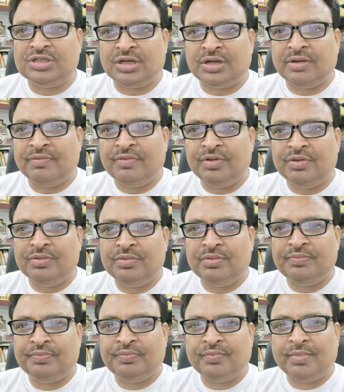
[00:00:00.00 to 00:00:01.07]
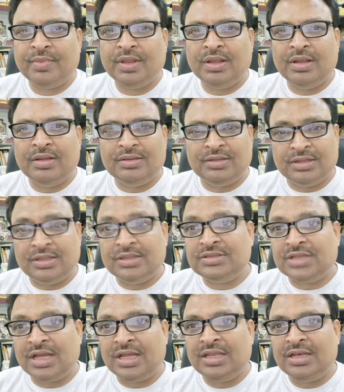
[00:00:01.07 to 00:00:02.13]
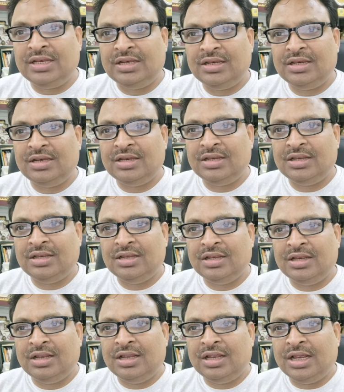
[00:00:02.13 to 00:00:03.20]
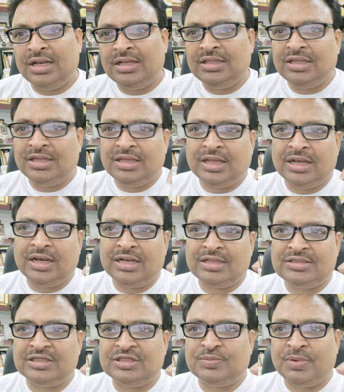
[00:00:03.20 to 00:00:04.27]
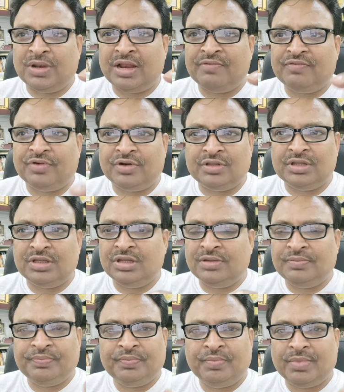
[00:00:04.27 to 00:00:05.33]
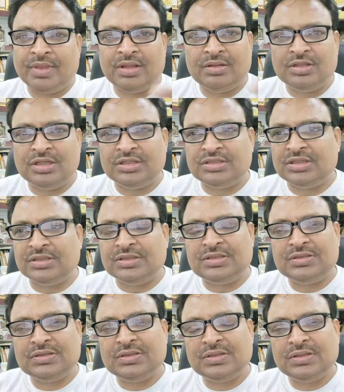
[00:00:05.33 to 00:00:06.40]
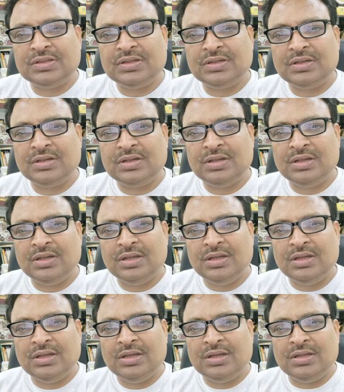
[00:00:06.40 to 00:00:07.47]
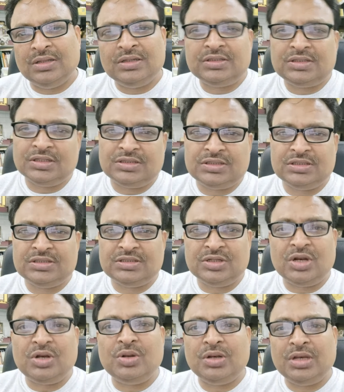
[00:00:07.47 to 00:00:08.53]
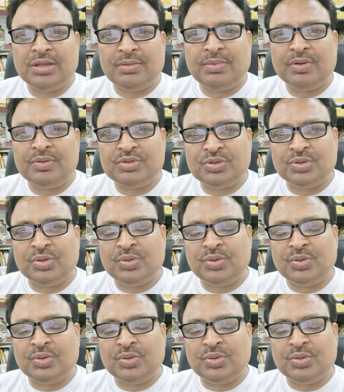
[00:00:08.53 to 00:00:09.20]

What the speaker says: review, the design, and the analysis plan for the thesis. Research is not only about,